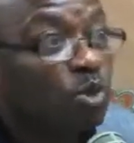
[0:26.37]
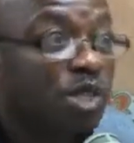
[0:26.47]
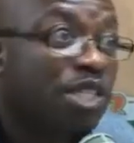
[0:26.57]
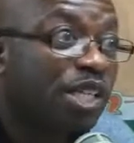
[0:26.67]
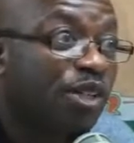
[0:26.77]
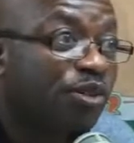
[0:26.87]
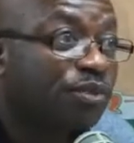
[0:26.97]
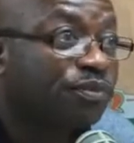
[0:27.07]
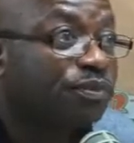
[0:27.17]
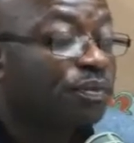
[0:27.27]
in papa's
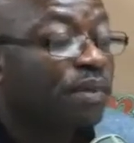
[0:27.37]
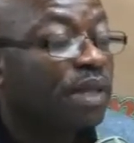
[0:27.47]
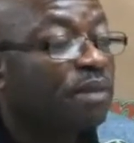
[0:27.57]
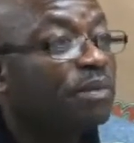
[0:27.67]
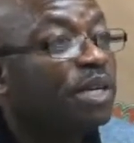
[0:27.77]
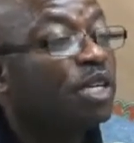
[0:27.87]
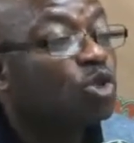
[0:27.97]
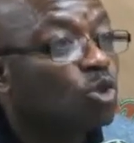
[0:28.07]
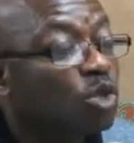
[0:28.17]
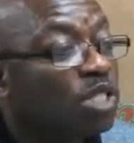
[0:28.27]
situation, you know,
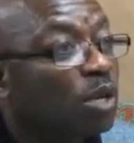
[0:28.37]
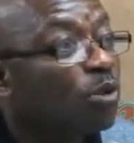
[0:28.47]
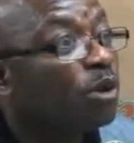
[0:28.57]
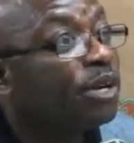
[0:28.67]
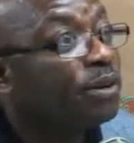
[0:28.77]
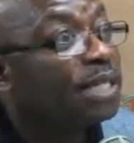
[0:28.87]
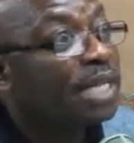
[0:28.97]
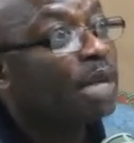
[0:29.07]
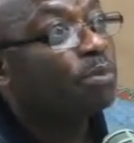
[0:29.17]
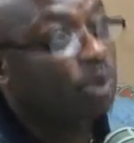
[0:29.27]
me assure say
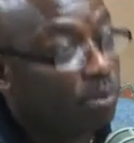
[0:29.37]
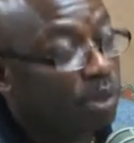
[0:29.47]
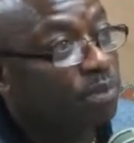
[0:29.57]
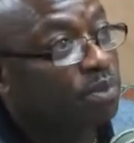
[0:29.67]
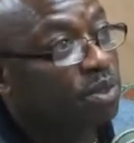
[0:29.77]
we're erectile